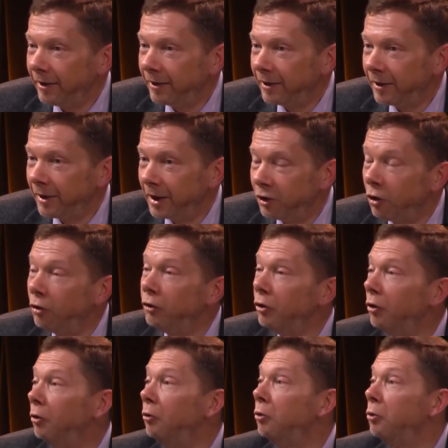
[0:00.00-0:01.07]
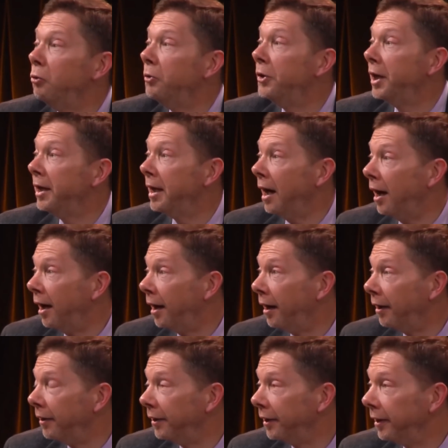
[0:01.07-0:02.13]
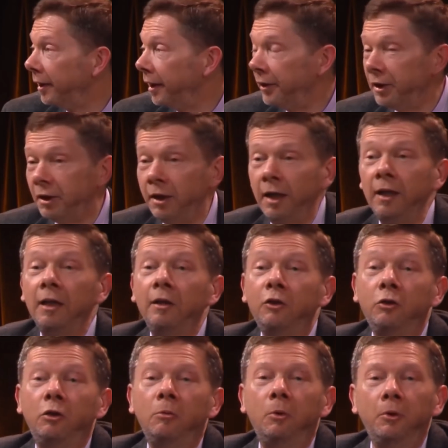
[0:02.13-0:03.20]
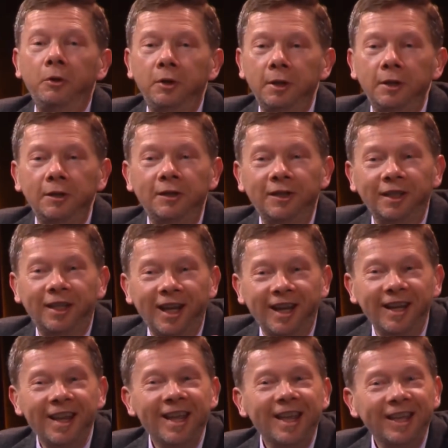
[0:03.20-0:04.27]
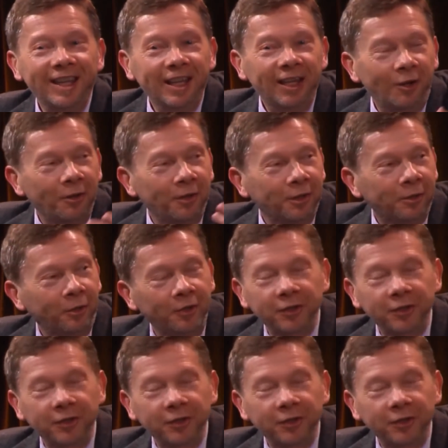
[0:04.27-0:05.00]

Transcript: They don't know who they are. And again, to quote Jesus again, on the cross he